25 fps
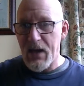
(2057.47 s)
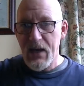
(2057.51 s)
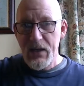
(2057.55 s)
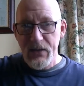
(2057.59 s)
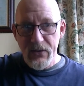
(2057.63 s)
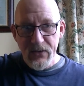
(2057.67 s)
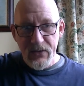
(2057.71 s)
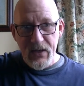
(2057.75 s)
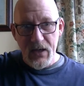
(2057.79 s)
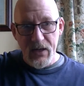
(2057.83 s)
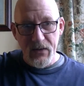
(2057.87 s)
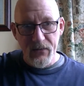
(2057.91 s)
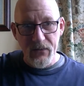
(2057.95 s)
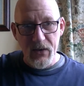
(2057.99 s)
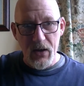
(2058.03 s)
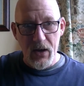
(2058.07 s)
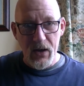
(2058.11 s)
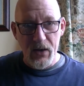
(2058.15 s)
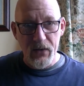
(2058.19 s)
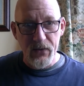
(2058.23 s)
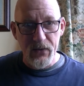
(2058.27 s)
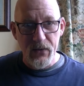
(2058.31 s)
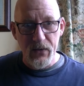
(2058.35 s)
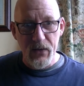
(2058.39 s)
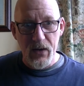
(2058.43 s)
instead of going
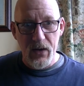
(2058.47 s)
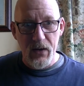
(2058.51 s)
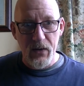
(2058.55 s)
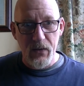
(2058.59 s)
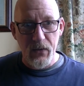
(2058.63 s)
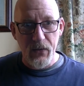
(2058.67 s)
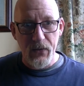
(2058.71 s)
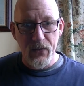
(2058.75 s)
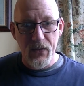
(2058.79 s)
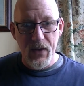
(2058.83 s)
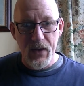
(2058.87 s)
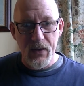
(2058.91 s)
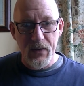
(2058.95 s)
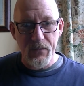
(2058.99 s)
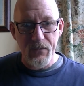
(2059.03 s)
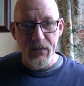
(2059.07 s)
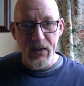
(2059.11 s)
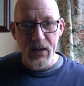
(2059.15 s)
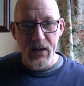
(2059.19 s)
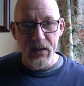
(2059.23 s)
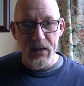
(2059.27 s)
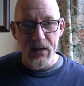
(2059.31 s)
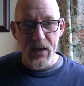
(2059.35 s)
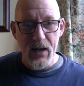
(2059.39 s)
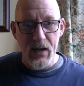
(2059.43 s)
through the whole thing
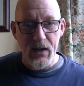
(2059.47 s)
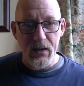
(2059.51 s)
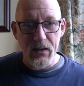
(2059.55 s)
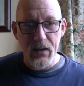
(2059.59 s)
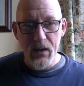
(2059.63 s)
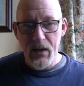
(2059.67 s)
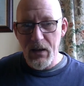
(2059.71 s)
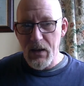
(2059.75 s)
again.